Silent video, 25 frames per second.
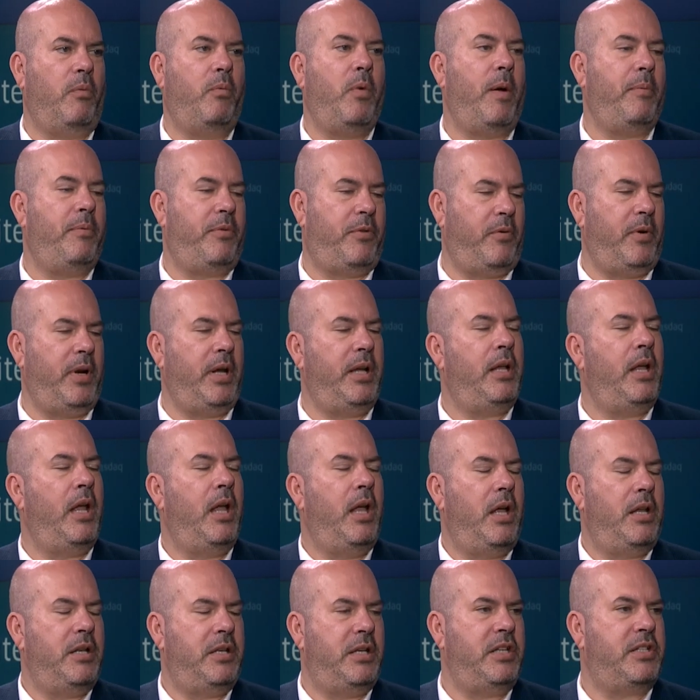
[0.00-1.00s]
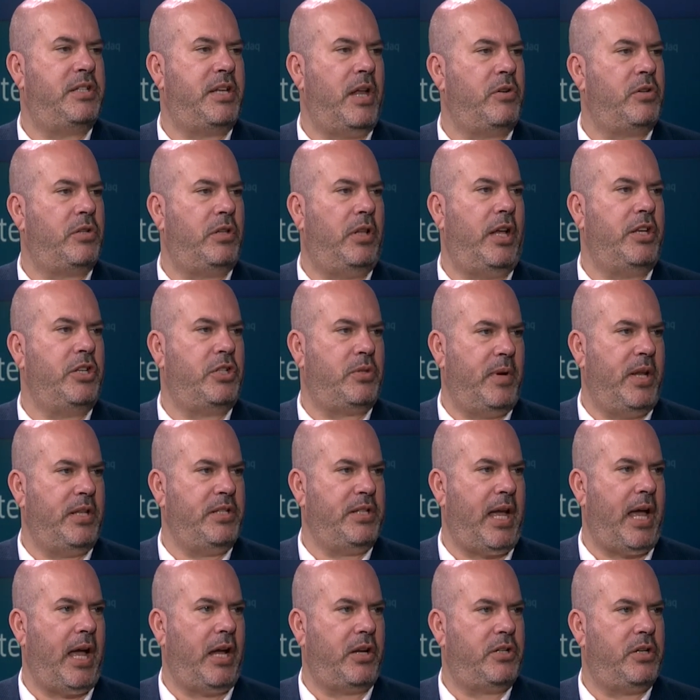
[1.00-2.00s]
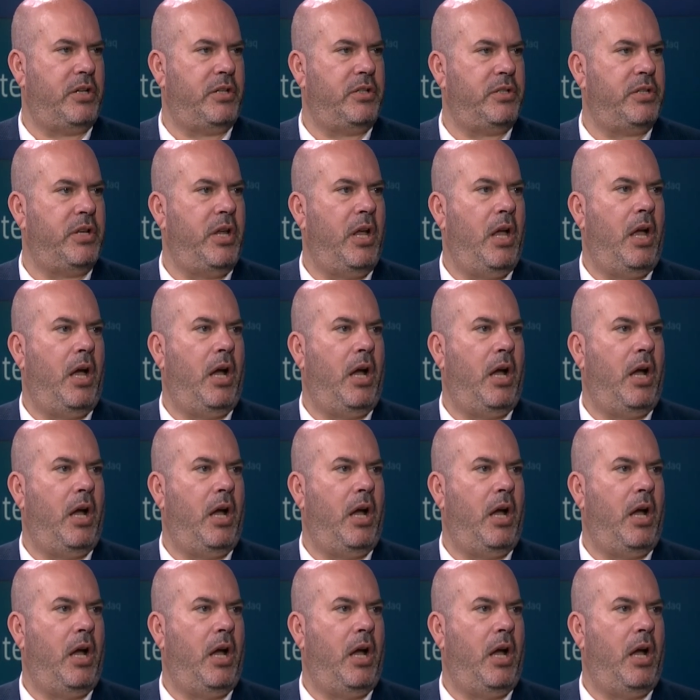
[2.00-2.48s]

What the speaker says: Web3 decentralized transactions,